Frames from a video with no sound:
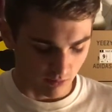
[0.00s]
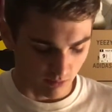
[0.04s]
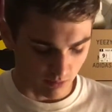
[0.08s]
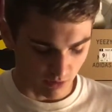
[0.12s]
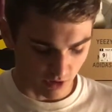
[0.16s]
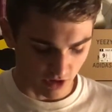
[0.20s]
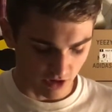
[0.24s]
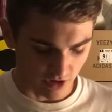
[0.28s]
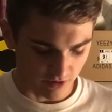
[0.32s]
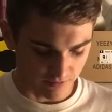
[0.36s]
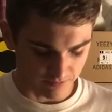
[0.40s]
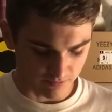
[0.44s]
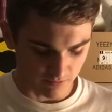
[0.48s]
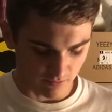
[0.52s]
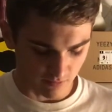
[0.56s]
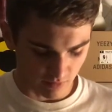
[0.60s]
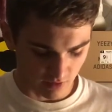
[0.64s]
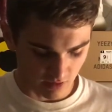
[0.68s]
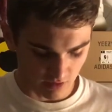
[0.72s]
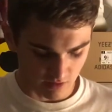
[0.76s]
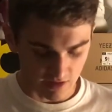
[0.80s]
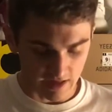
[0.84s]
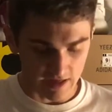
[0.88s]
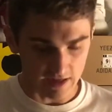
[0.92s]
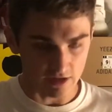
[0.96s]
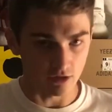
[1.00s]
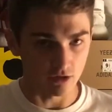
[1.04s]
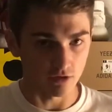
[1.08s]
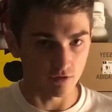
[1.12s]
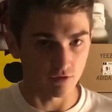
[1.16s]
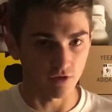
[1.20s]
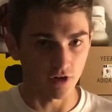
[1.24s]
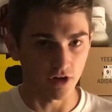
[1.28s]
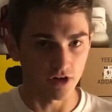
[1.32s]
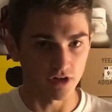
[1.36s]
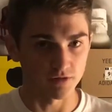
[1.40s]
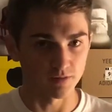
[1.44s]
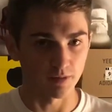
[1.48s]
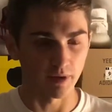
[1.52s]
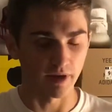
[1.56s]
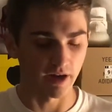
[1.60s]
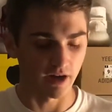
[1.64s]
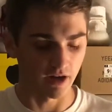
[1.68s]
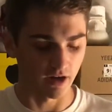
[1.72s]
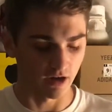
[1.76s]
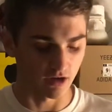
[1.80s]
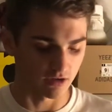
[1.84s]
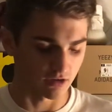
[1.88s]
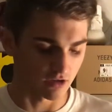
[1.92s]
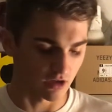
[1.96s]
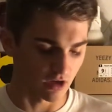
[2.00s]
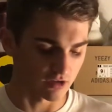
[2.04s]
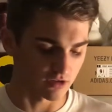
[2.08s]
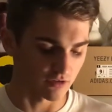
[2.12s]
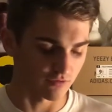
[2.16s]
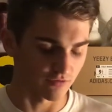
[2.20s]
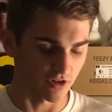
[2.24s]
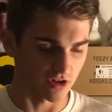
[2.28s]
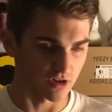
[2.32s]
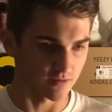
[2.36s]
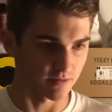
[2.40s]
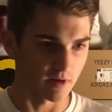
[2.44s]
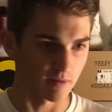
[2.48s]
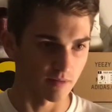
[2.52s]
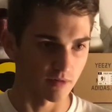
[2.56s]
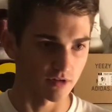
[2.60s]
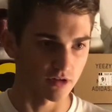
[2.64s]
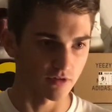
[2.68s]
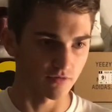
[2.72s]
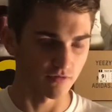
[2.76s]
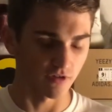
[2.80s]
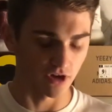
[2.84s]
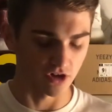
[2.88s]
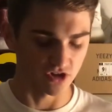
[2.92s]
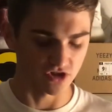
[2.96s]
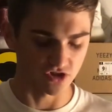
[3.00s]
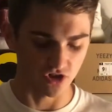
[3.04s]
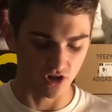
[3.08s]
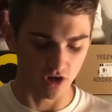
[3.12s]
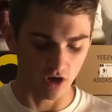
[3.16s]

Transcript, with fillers: but I know the first pair, not the first pair, but the first